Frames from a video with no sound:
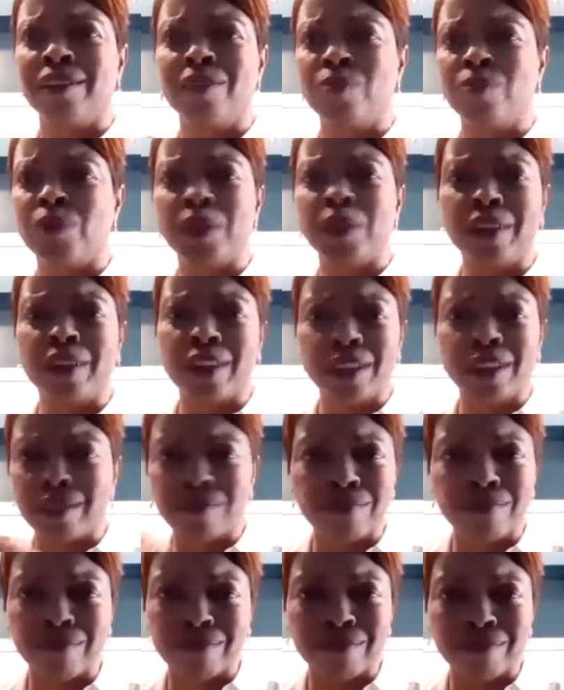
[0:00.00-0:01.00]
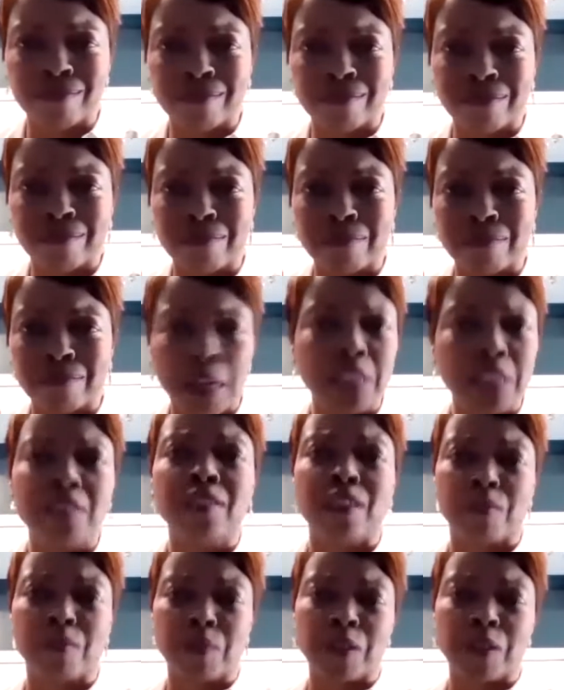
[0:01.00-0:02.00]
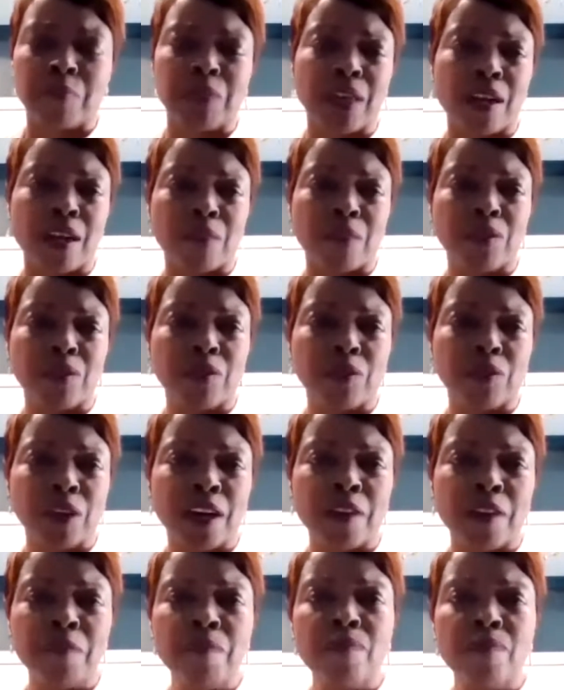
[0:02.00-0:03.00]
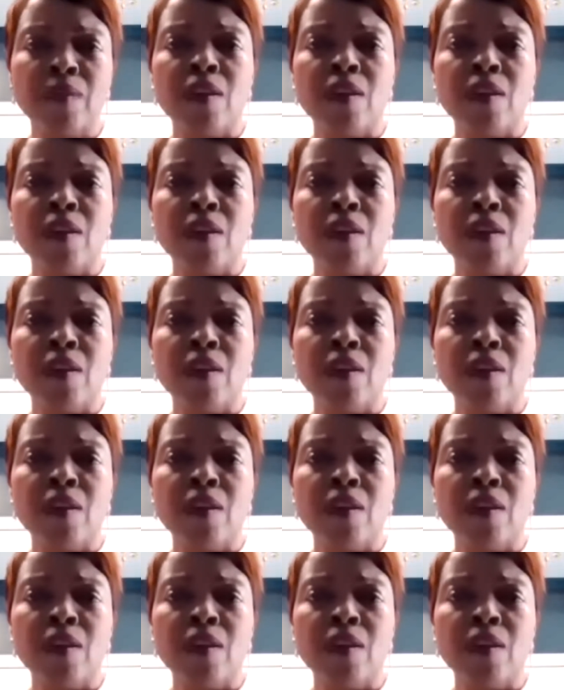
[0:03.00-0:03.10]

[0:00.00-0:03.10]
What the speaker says: we get it messed up sometimes, okay?